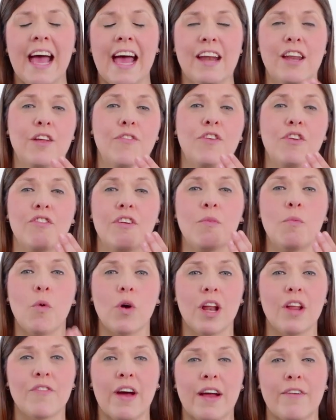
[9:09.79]
And if you're in
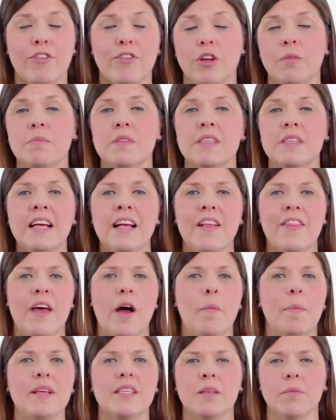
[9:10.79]
one of our rooms,
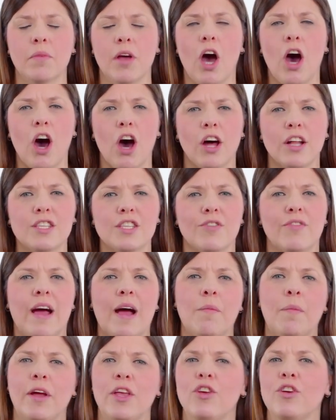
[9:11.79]
there'll be some cards
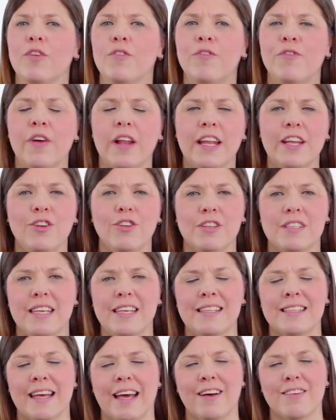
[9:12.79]
around where you can fill in your
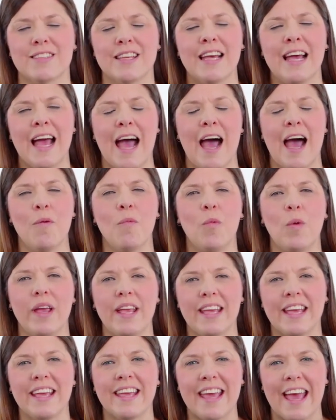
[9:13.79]
details and
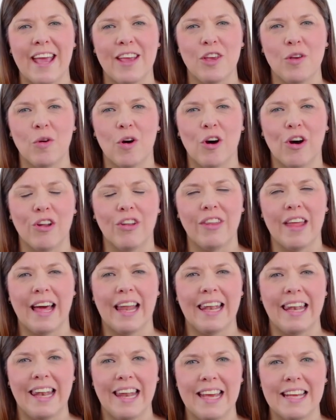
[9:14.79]
we can get you on
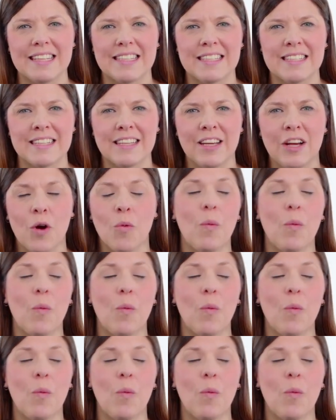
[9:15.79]
that list.